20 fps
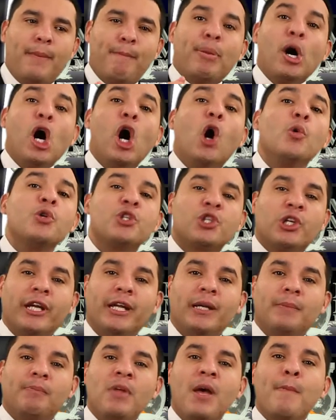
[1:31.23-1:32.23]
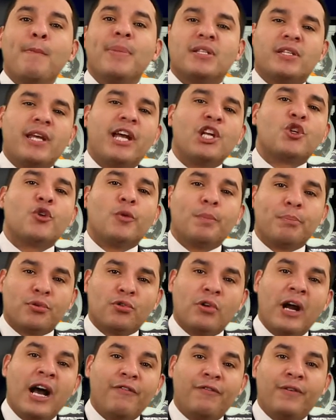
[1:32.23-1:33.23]
poaching potential
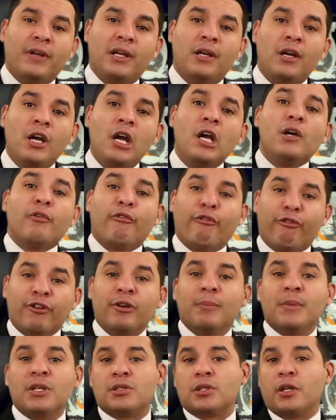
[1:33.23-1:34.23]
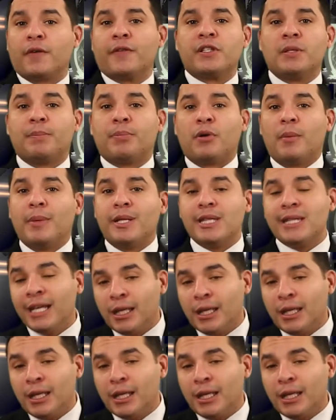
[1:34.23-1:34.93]
profit from the service department.